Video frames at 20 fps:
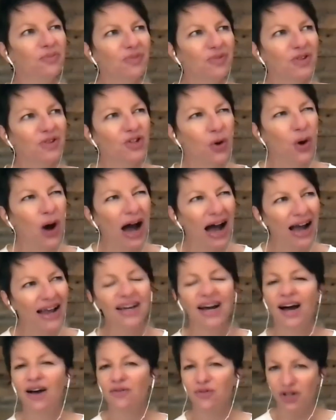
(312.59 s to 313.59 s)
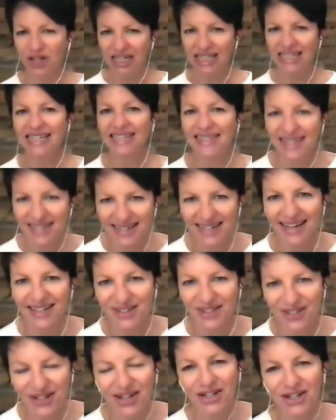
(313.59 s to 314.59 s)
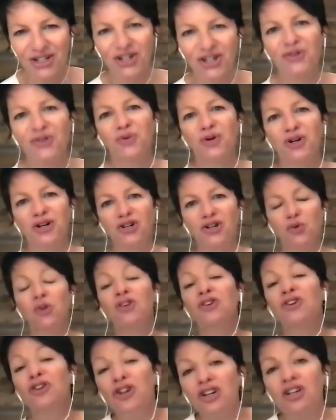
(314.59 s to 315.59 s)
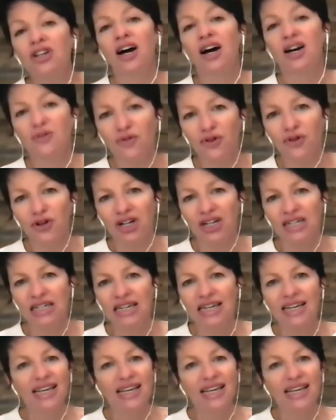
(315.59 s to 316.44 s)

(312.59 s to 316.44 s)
so high conflict is the destination whereas with good conflict